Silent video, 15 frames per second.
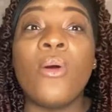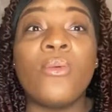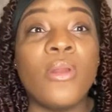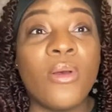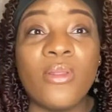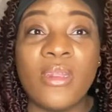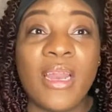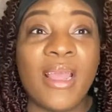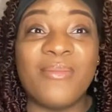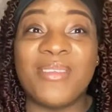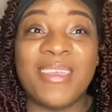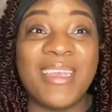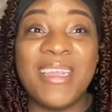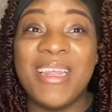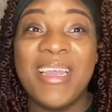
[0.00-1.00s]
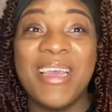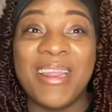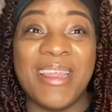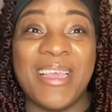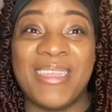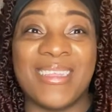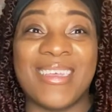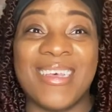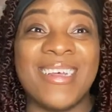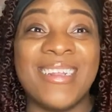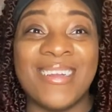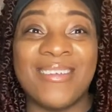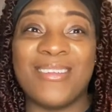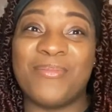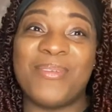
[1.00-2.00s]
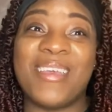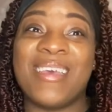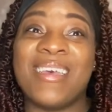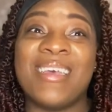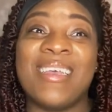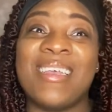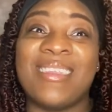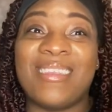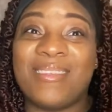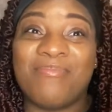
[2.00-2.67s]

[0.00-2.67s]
know the names of any of these colors because